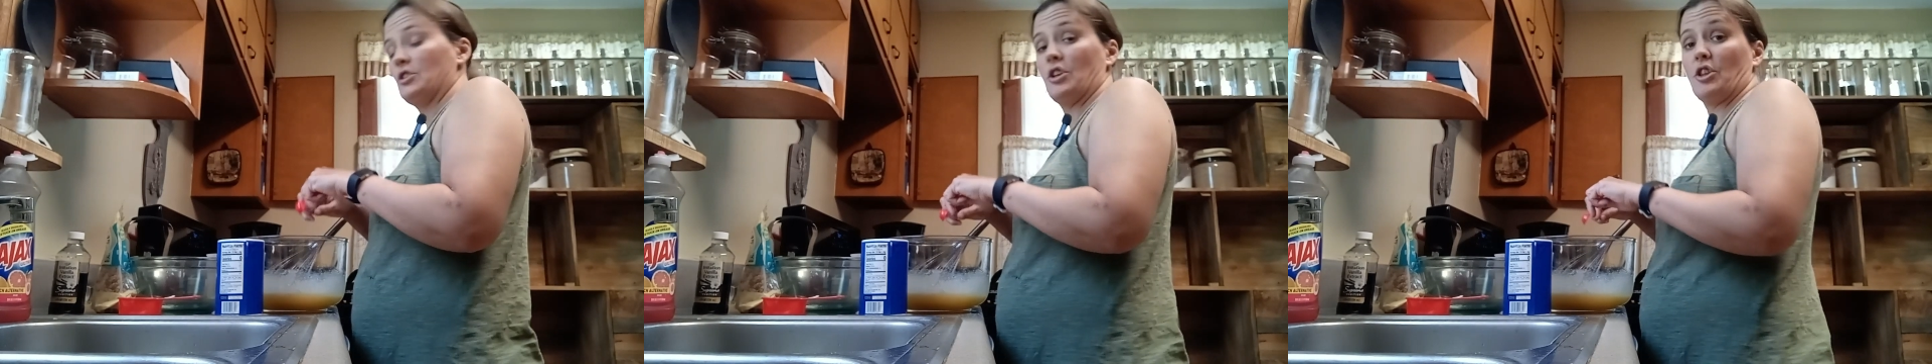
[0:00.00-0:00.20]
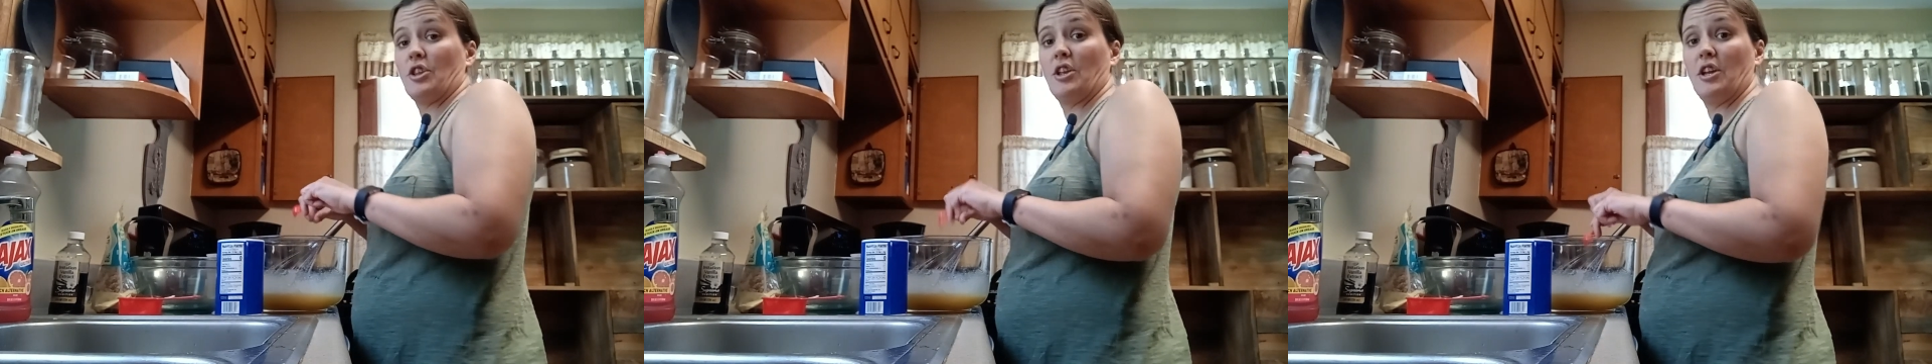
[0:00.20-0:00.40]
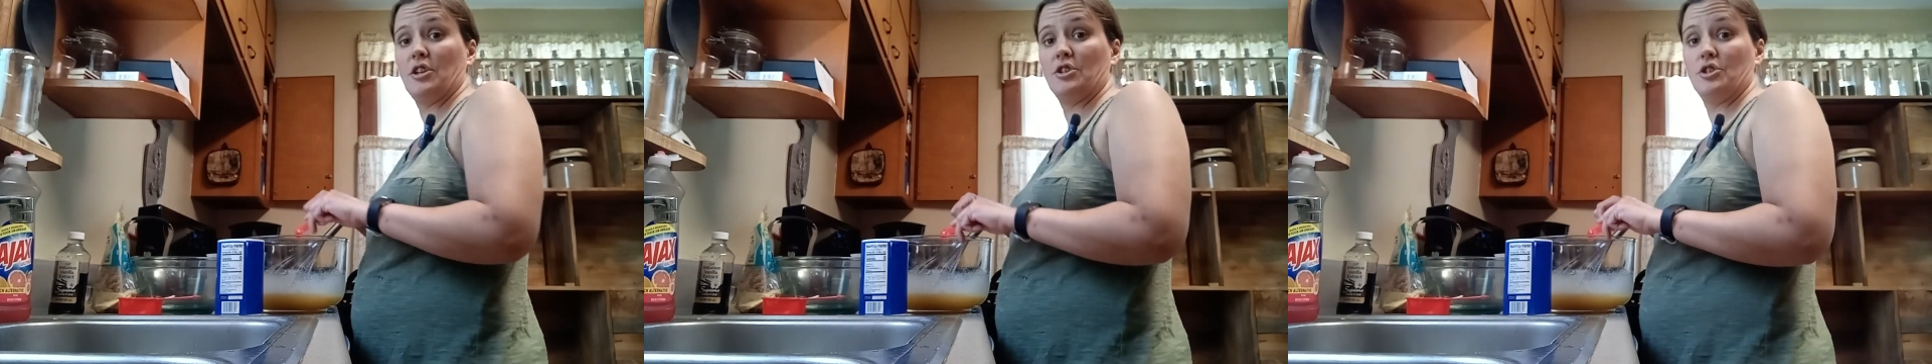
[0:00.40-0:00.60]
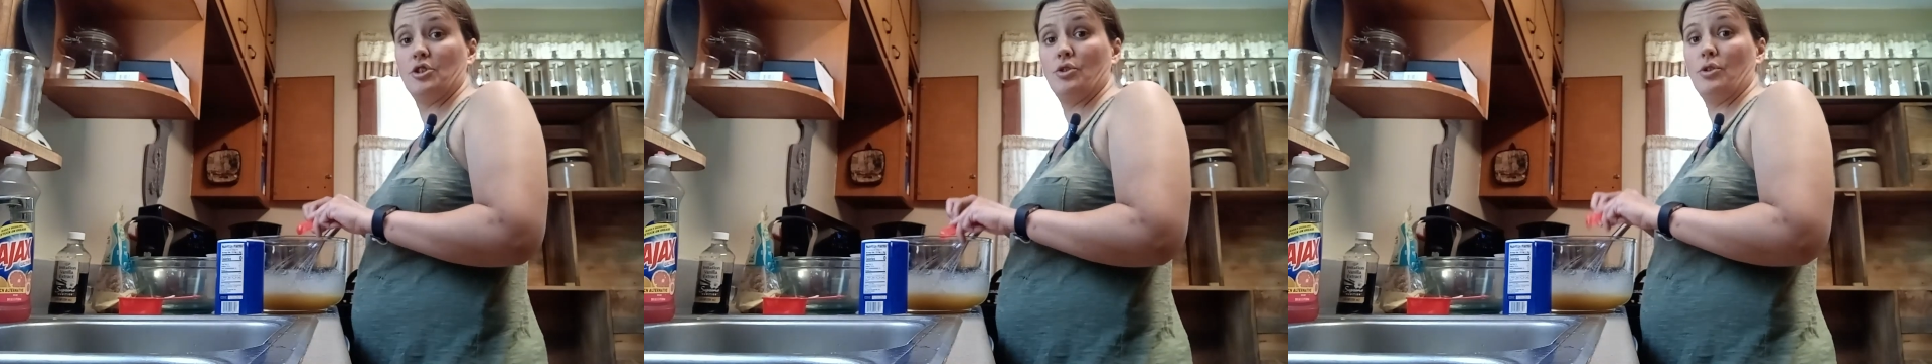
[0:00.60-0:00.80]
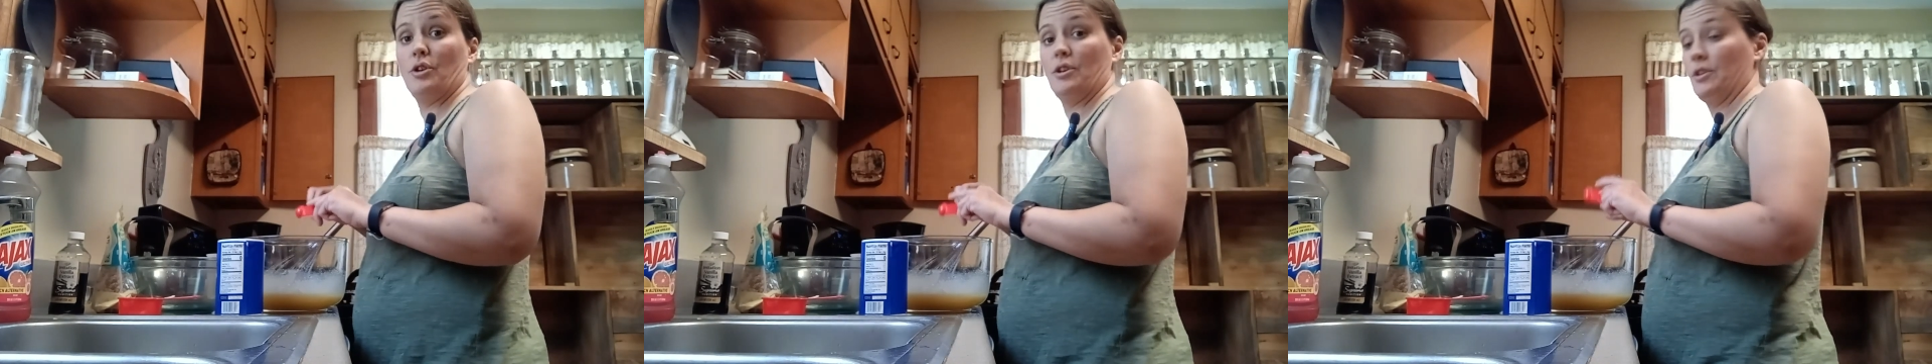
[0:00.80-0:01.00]
Just get
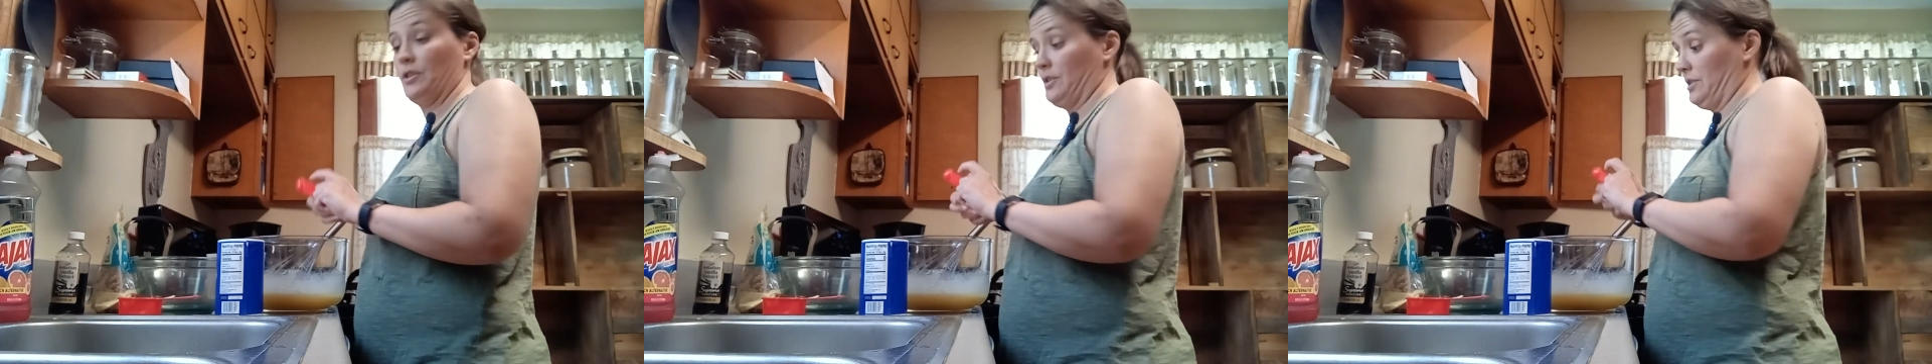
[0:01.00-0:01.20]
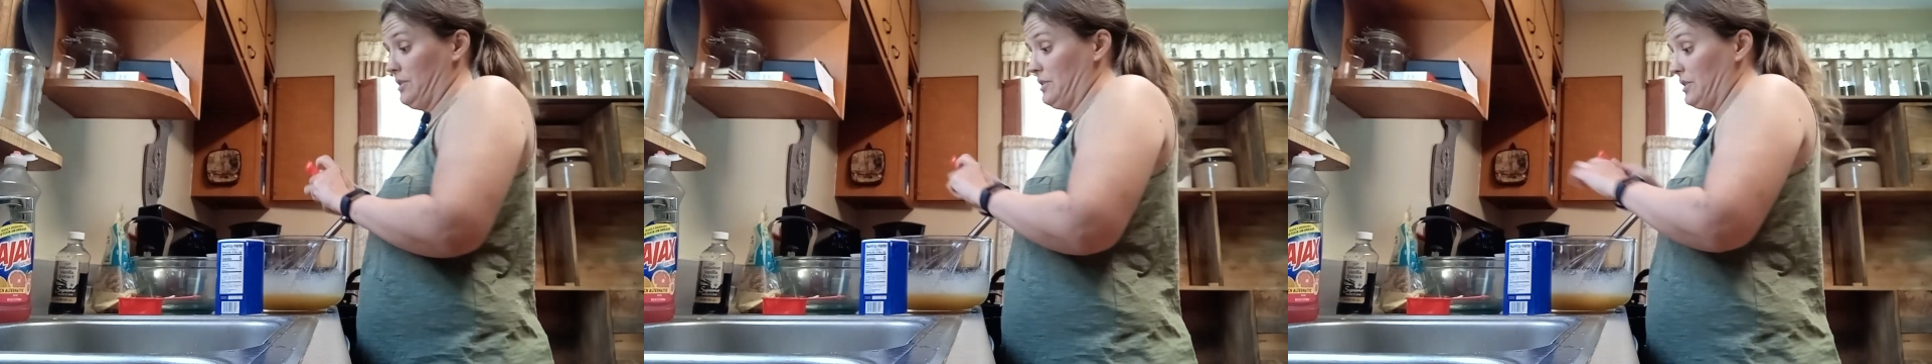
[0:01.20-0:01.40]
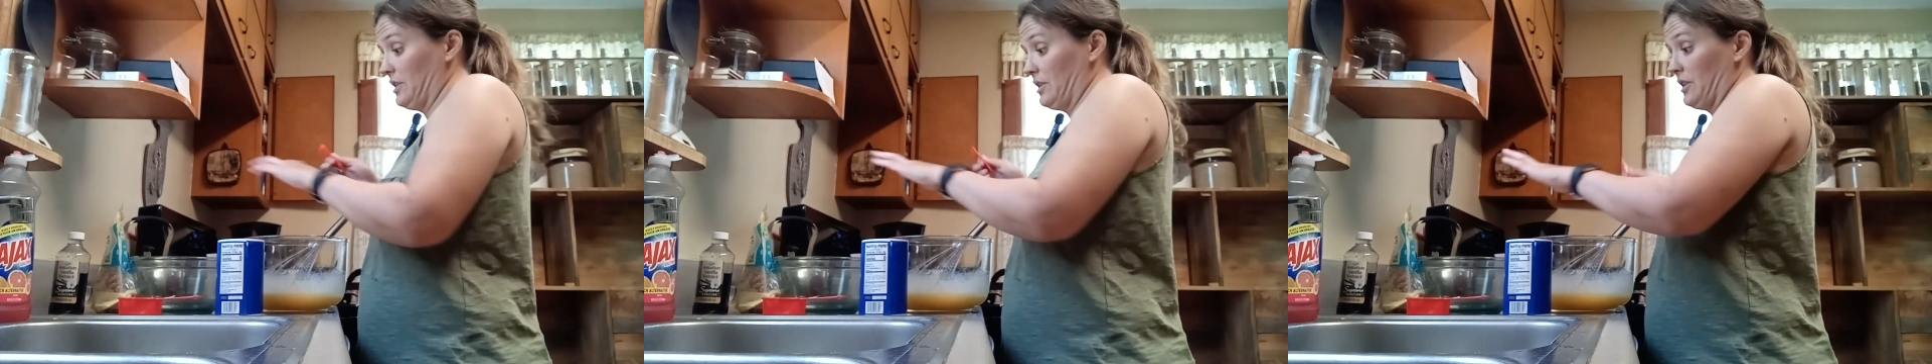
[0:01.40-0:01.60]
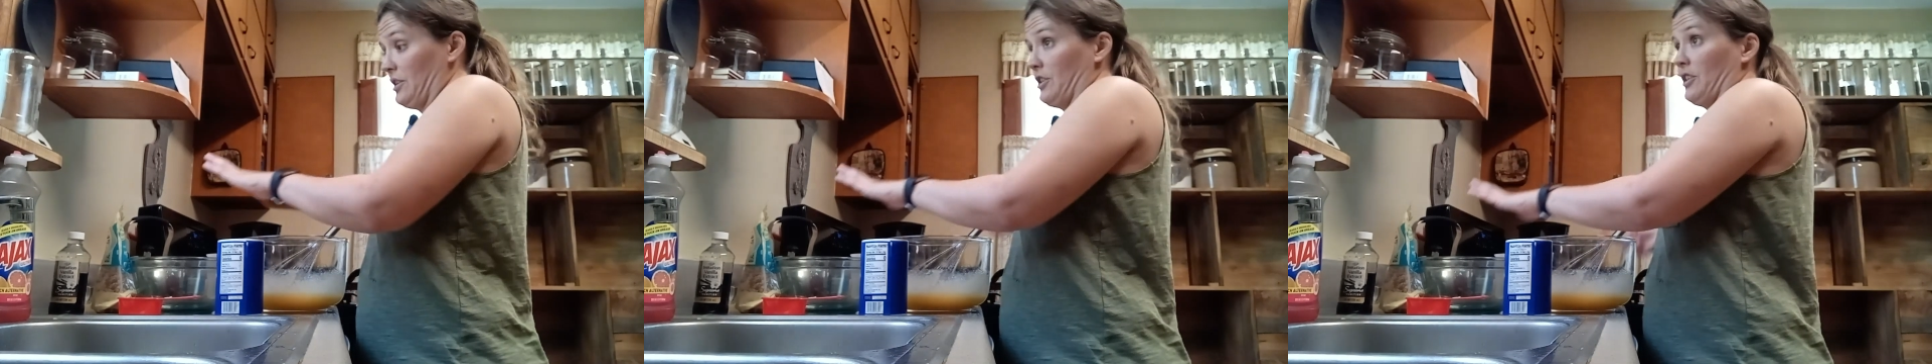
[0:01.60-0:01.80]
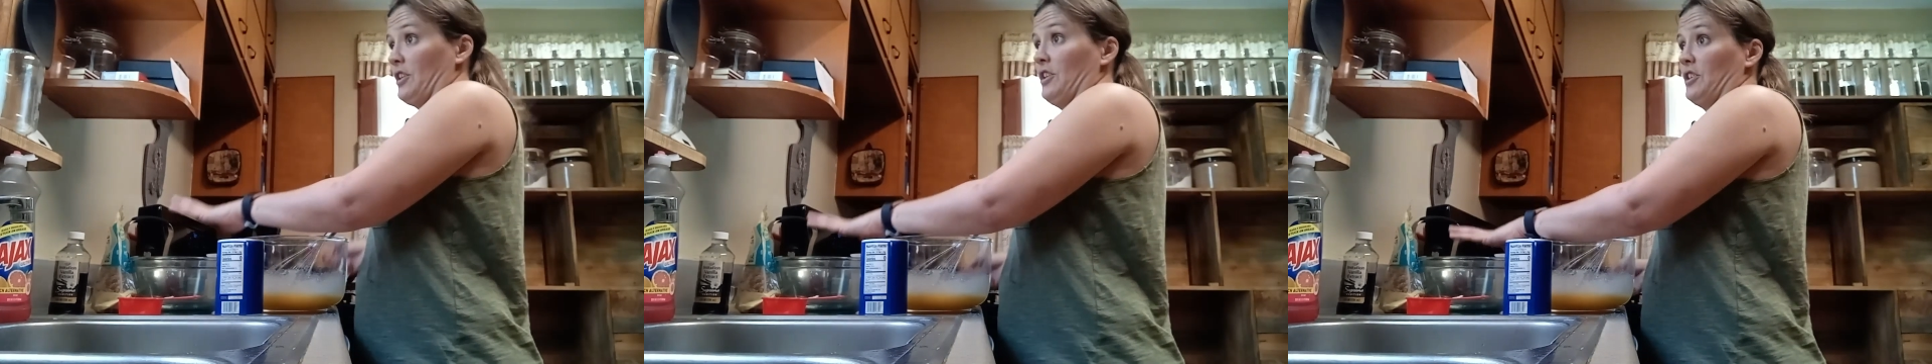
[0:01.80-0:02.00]
sure it's